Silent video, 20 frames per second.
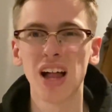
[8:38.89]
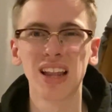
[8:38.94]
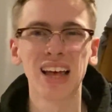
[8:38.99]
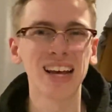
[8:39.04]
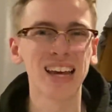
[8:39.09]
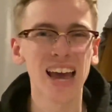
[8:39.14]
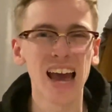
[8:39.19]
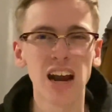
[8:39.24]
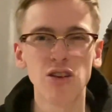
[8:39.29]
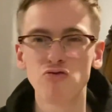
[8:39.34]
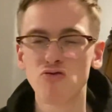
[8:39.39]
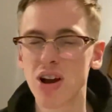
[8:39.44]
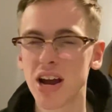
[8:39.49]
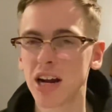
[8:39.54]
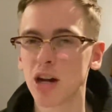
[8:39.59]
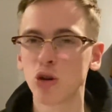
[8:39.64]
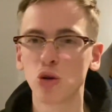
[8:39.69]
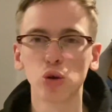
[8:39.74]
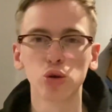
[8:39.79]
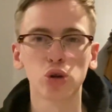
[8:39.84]
Again, really
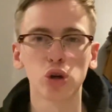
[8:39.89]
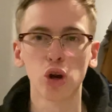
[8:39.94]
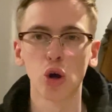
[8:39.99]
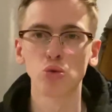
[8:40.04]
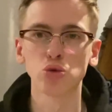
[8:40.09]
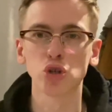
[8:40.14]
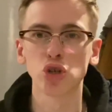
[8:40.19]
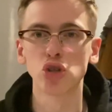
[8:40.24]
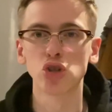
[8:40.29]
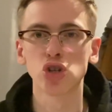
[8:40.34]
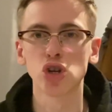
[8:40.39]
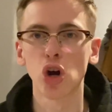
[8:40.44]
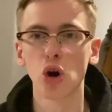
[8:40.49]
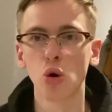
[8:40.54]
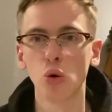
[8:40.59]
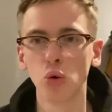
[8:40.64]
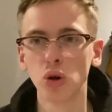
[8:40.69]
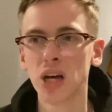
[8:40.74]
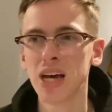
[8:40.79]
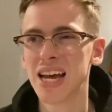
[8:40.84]
good close
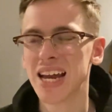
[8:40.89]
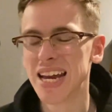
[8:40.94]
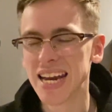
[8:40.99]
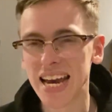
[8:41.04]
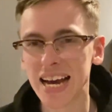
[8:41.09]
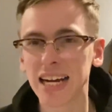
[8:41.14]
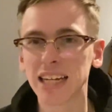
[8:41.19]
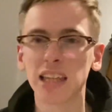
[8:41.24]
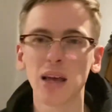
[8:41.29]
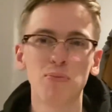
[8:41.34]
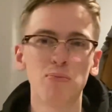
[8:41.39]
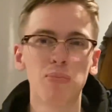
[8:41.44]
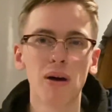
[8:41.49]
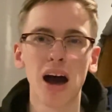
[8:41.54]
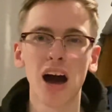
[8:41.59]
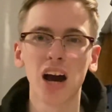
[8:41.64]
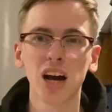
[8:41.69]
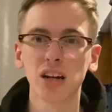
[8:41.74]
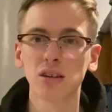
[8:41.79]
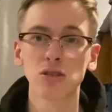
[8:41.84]
control. Nicked it
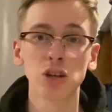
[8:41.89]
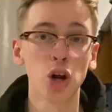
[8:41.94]
back.